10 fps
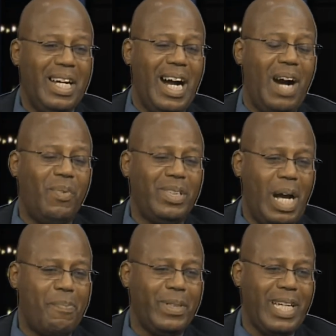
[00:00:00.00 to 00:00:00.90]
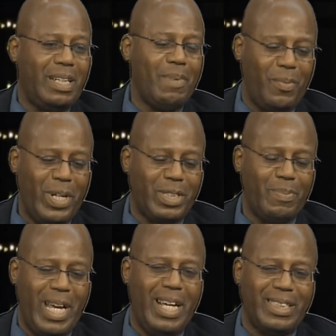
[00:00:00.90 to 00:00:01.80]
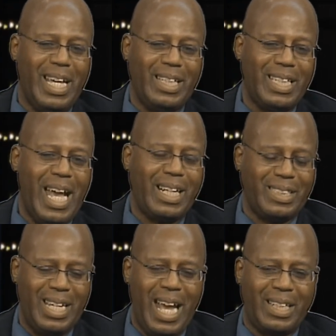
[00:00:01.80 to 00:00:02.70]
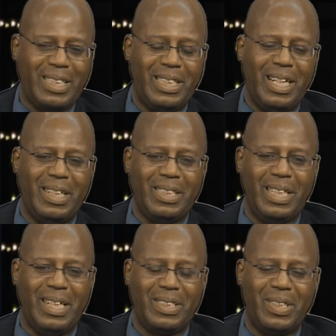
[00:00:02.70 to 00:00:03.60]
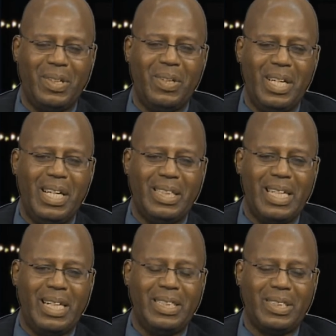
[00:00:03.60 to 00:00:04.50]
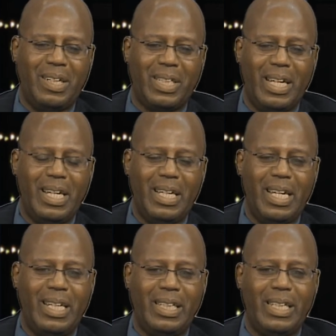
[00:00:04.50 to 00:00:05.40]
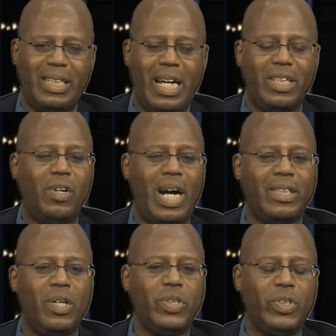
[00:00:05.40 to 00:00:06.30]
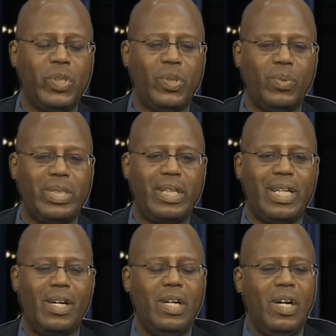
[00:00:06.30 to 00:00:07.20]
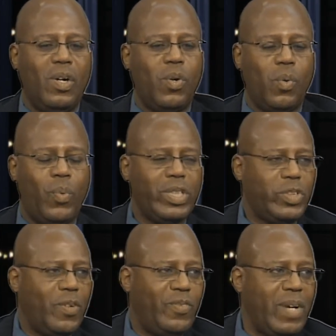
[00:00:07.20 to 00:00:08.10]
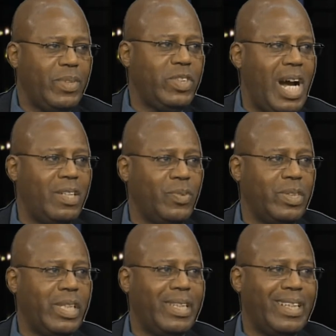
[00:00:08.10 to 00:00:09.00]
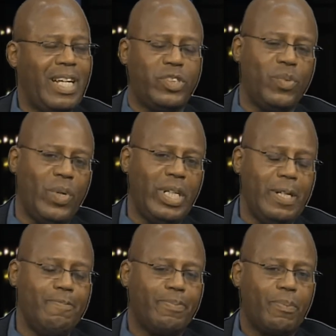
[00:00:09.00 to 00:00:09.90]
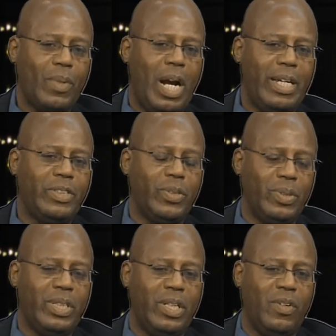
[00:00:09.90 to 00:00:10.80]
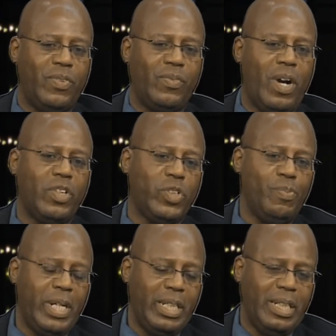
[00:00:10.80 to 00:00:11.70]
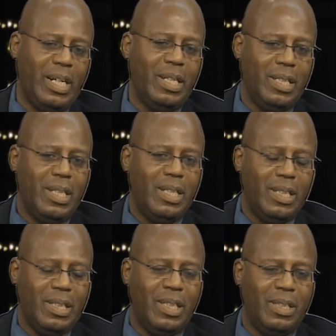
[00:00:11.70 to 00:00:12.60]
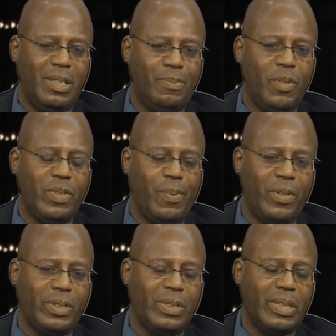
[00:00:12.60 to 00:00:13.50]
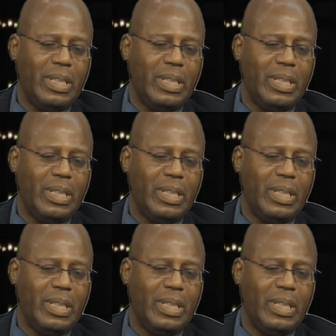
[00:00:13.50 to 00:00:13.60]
I would not put that on my resume as actor. Yeah. So that is okay. And I know you do. Now, what is your favorite genre that you really are into? For far as you being a movie person.